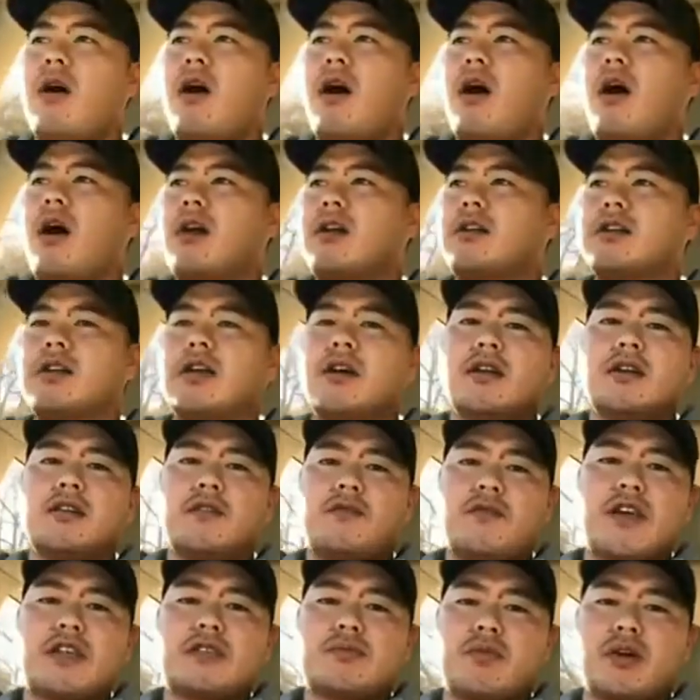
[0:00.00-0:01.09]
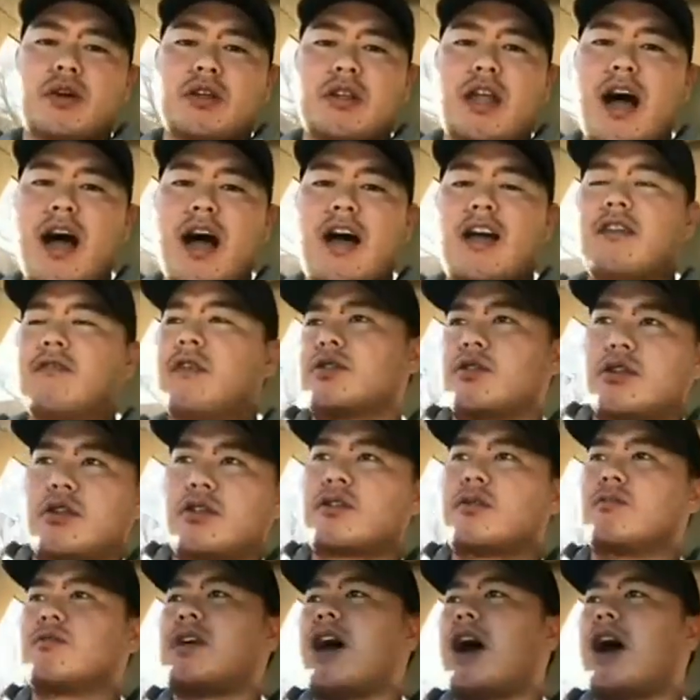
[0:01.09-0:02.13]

on the Facebook live. So there's some